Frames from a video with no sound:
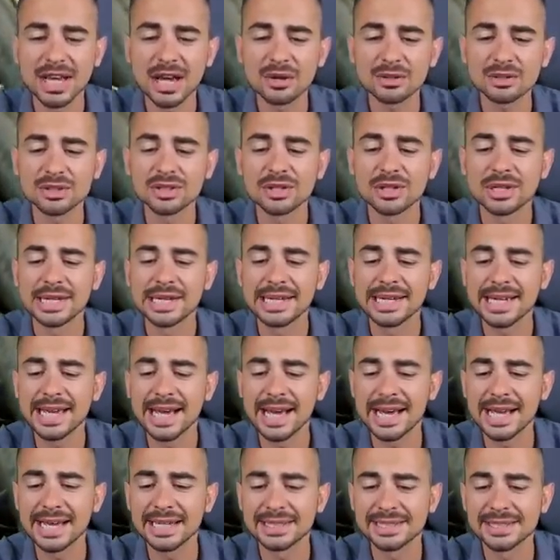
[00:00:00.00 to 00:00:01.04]
out, he
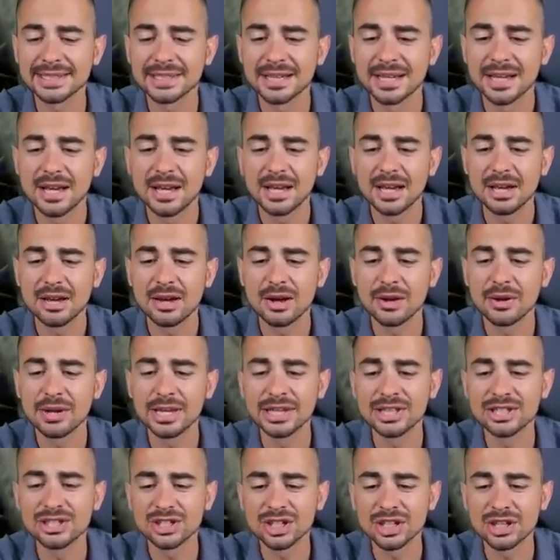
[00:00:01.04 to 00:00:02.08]
has uh,
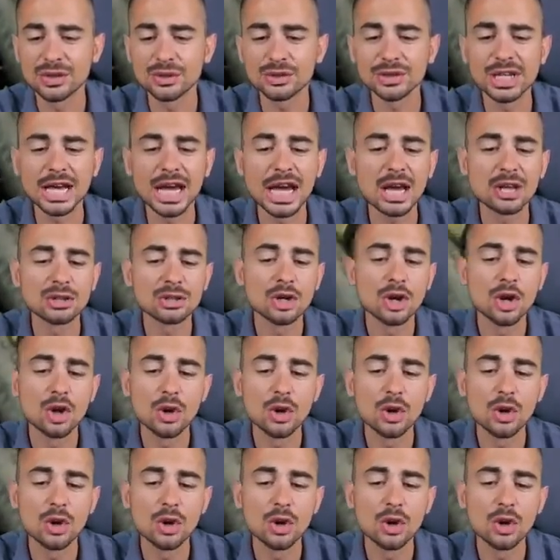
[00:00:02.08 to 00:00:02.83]
is gear down,